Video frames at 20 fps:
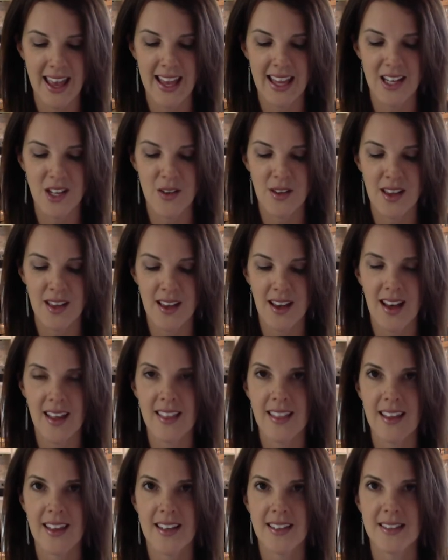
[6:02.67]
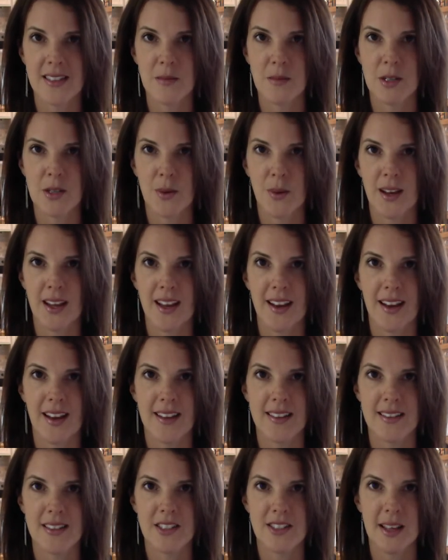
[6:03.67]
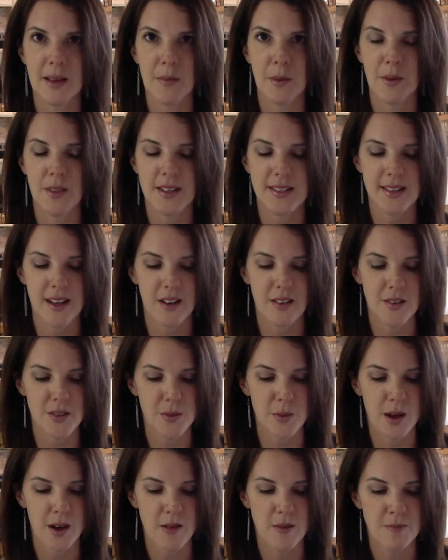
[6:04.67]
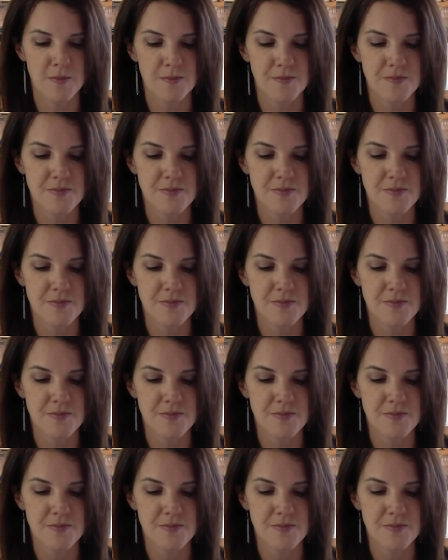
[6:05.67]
and you can cut these in between and sample these out as well.